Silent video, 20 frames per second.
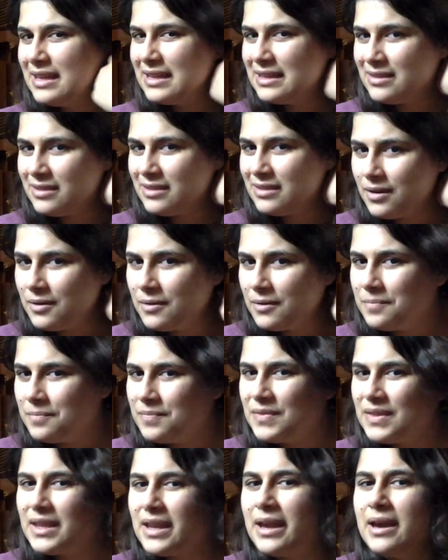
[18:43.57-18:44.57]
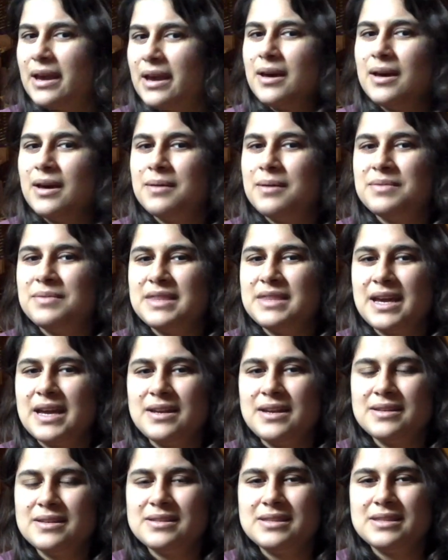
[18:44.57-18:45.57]
So that
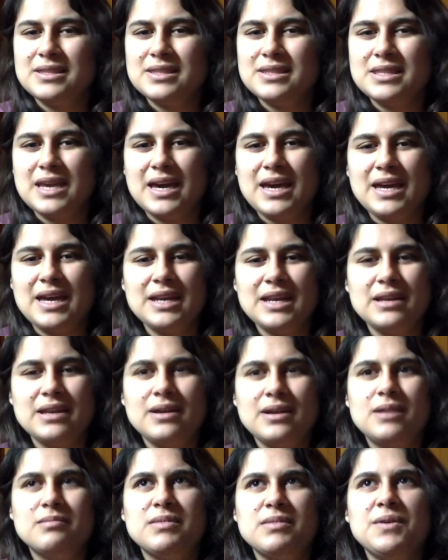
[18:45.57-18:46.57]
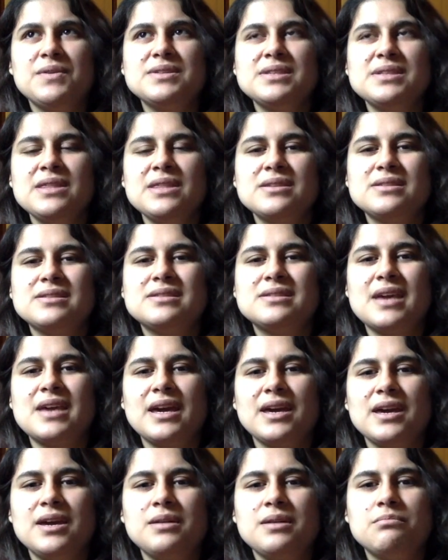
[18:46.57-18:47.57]
is that. I would say the
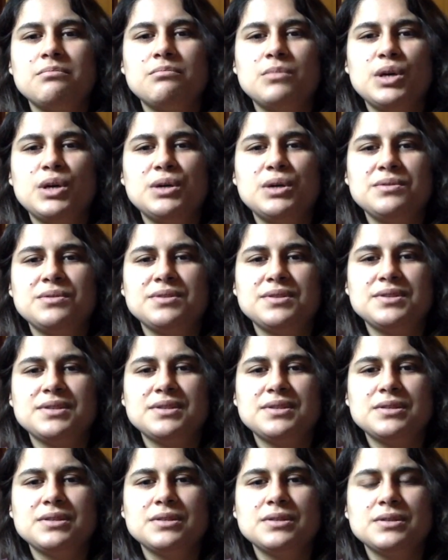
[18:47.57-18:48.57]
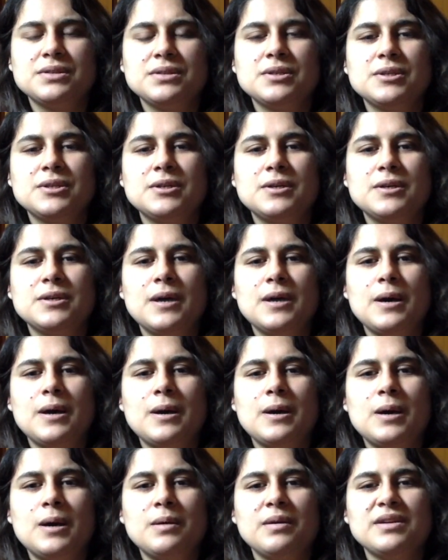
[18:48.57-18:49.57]
second most,
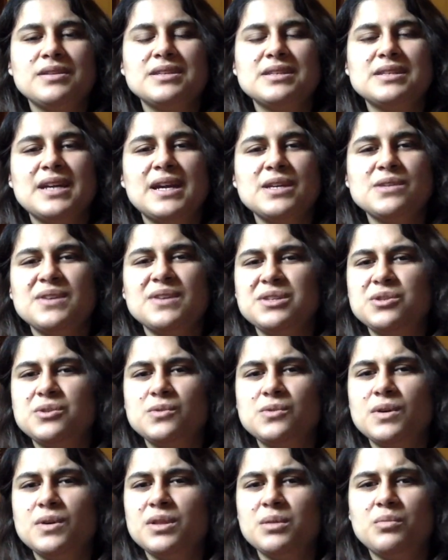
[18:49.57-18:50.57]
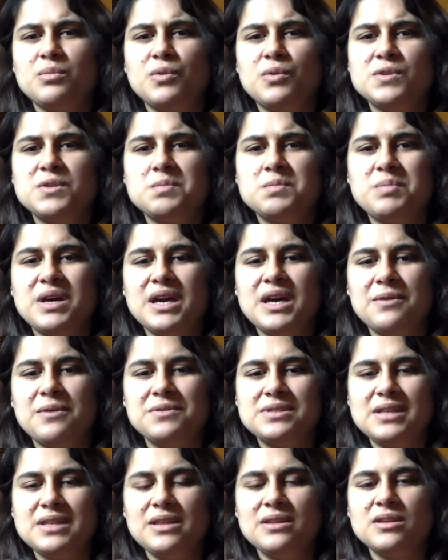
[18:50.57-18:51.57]
because it ties like 2 other molds, but I
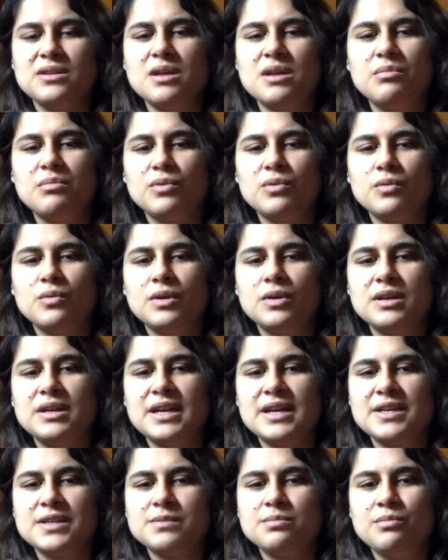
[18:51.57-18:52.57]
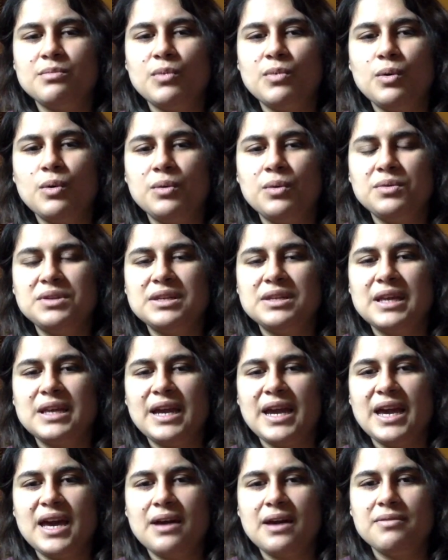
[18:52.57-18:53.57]
would say the next mold that
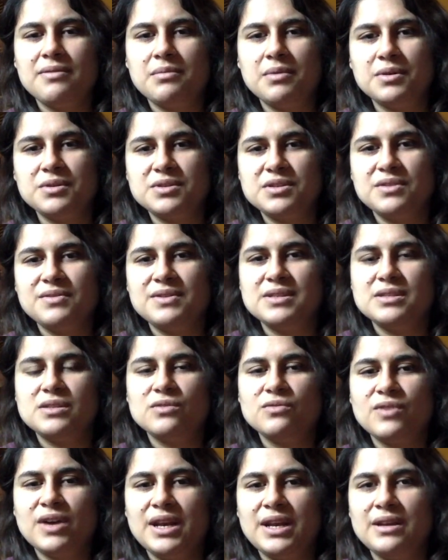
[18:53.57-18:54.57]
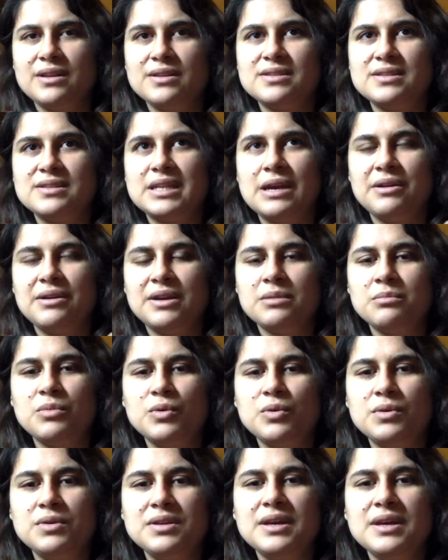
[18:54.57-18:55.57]
I have the most of is the Running Stallion
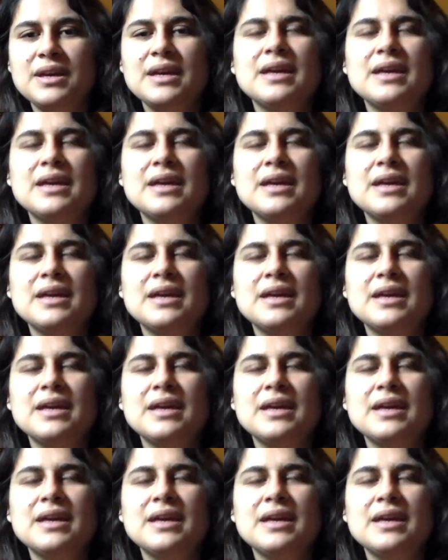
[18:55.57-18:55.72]
mold.